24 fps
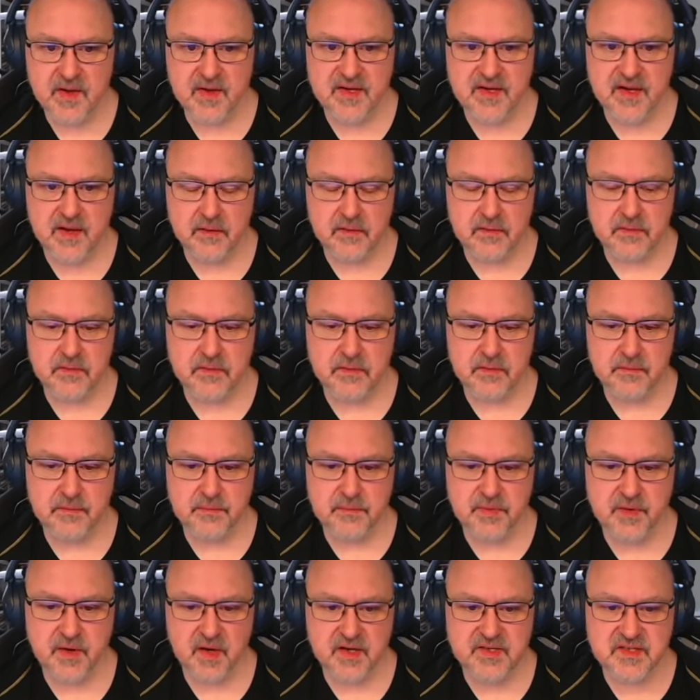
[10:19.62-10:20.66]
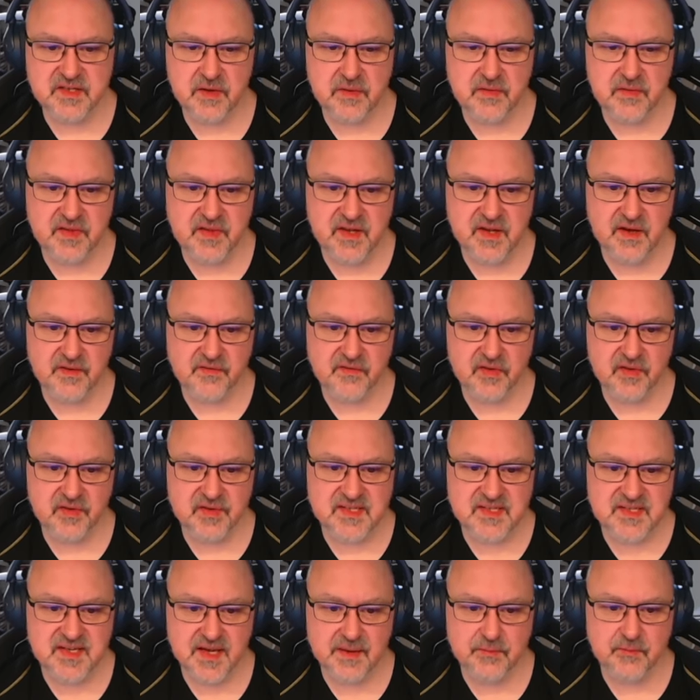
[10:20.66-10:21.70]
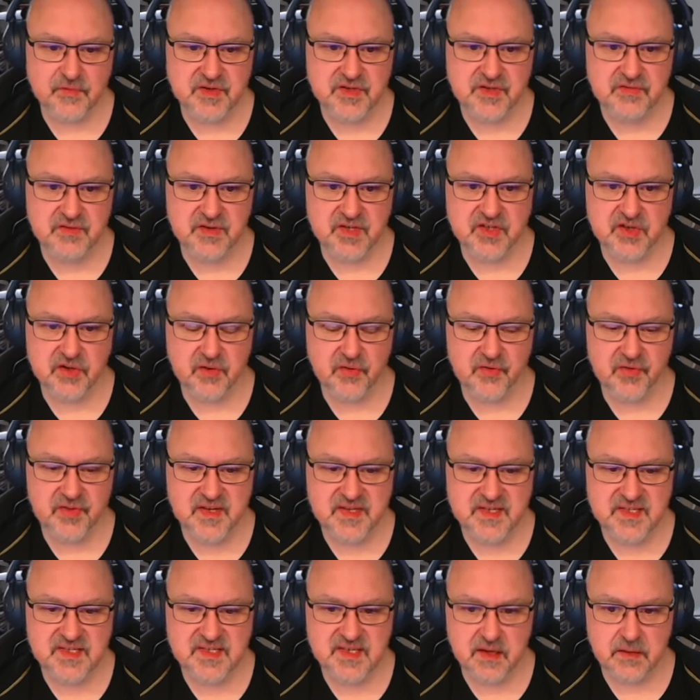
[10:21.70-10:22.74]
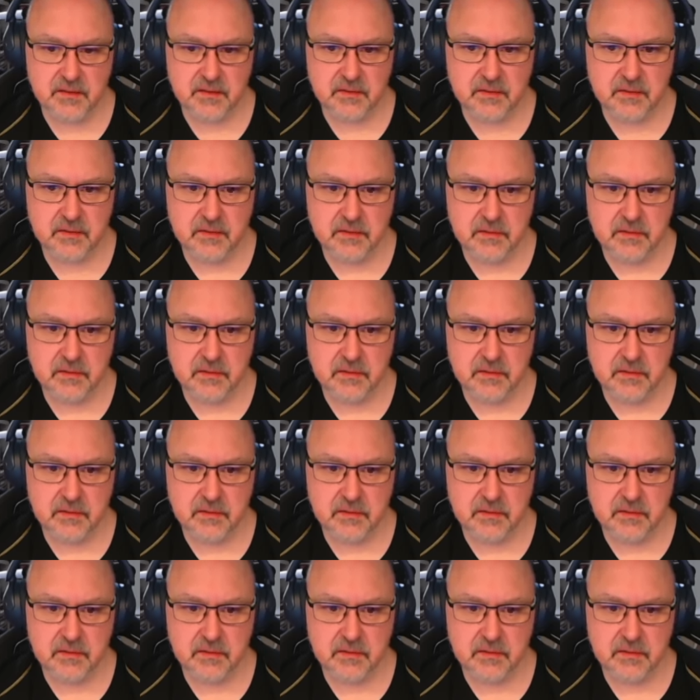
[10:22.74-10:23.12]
Now, but I don't think I've got the same restriction on this cell